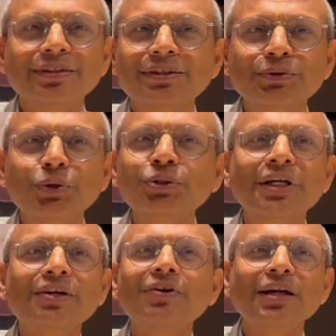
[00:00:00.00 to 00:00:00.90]
those
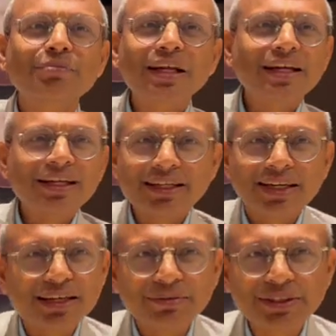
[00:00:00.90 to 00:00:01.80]
are all American
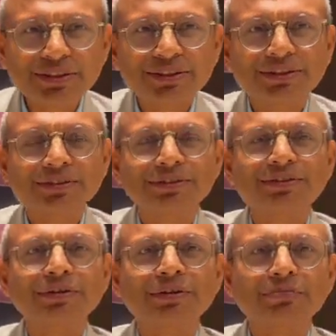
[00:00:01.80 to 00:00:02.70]
database,
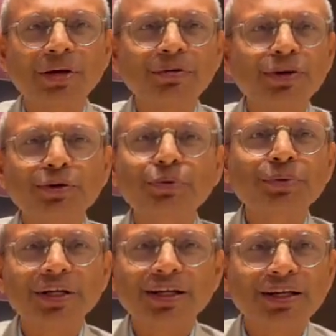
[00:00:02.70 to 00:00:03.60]
maybe
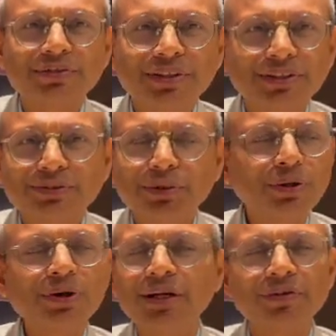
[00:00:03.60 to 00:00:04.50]
European database. We
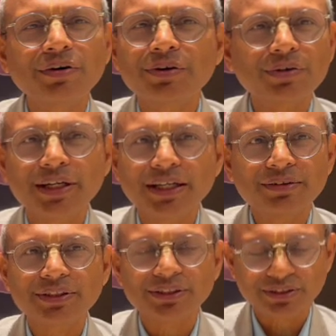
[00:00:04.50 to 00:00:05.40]
don't have our own
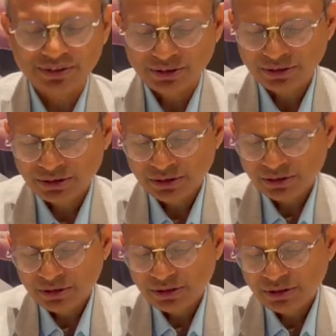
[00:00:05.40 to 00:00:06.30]
database.
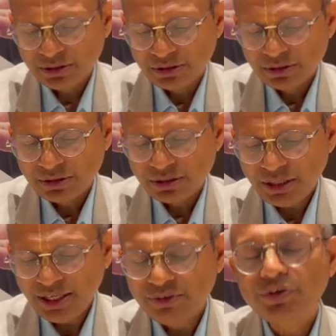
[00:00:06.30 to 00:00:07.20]

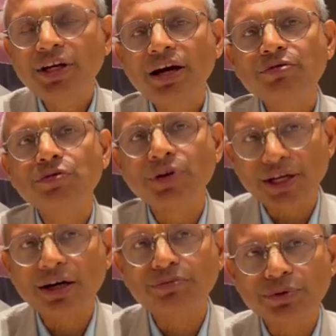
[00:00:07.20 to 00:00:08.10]
And we have to
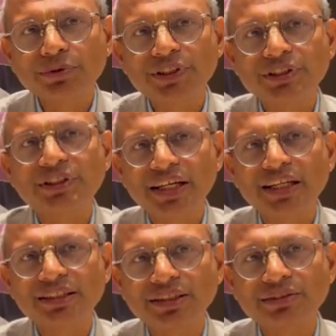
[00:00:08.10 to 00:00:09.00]
wake up to this
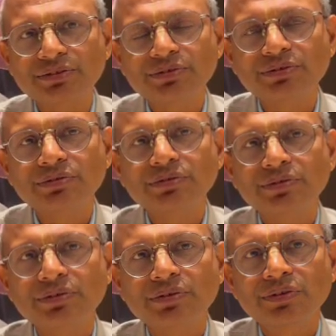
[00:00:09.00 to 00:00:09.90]
reality.
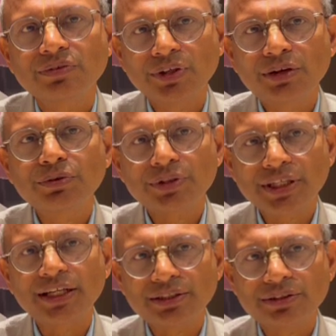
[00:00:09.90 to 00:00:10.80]
We have to
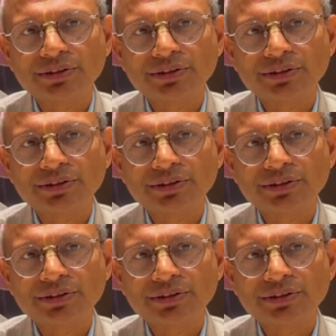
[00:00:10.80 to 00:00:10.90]
create.